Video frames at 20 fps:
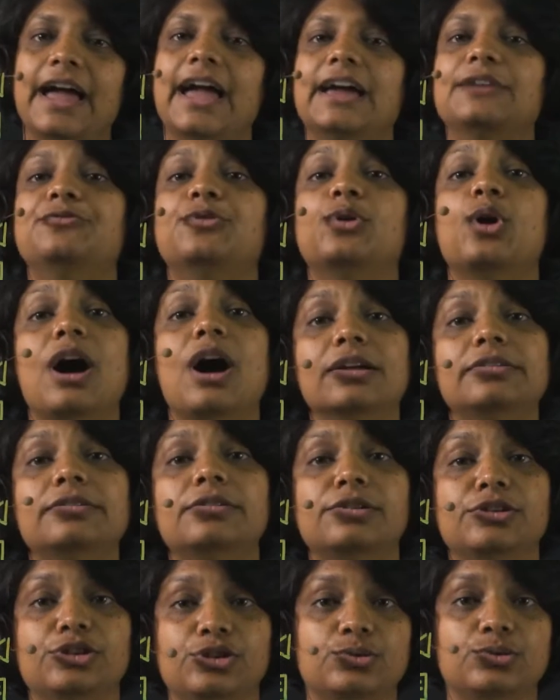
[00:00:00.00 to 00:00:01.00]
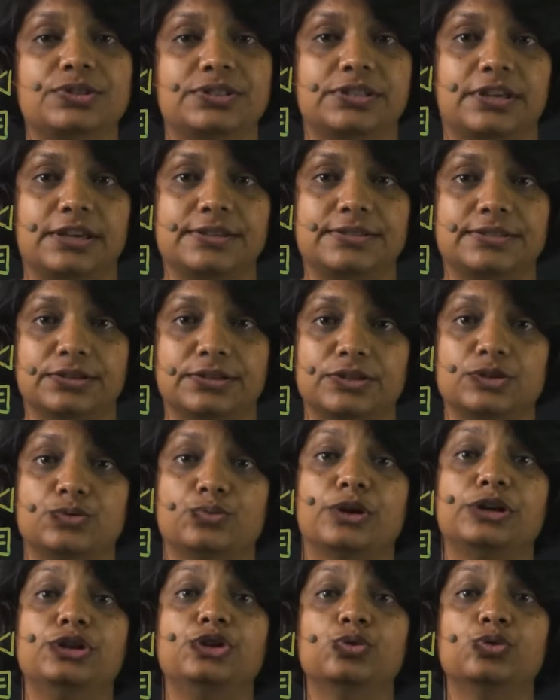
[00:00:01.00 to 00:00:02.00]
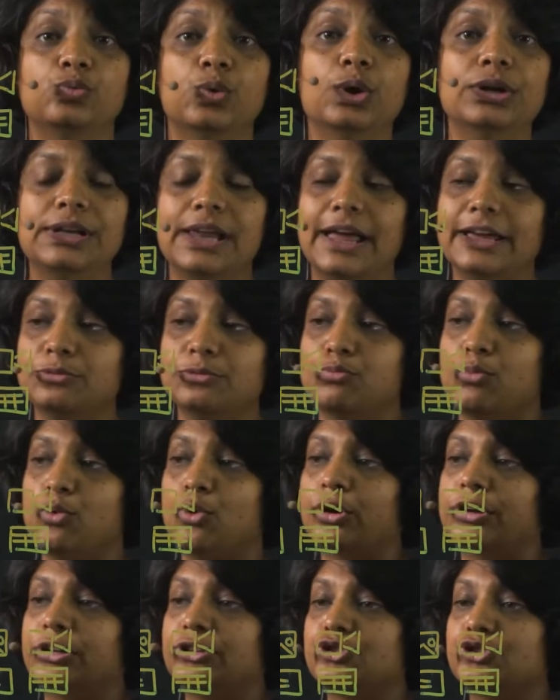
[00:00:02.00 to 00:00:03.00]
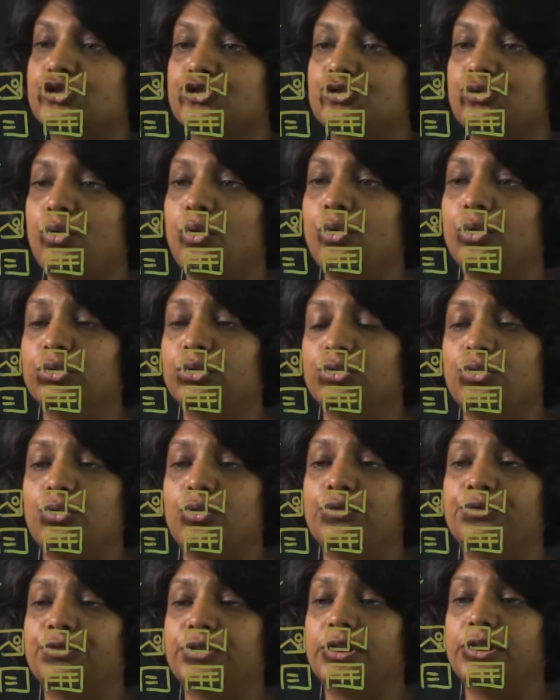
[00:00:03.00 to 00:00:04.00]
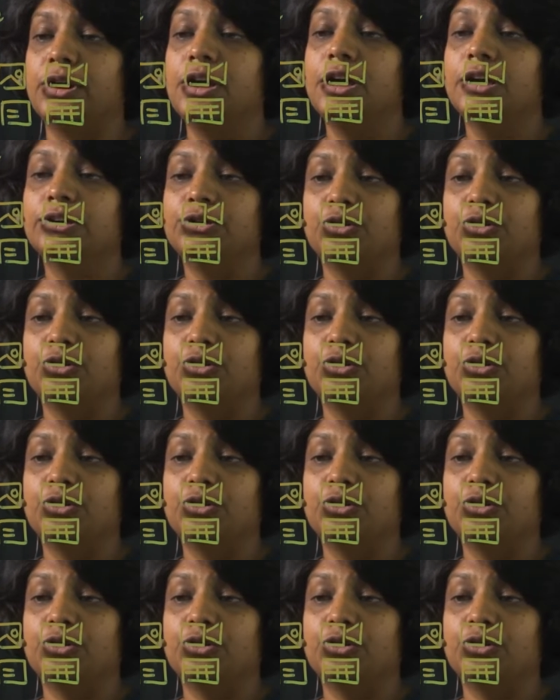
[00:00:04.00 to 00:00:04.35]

And for other use cases where you would like more control over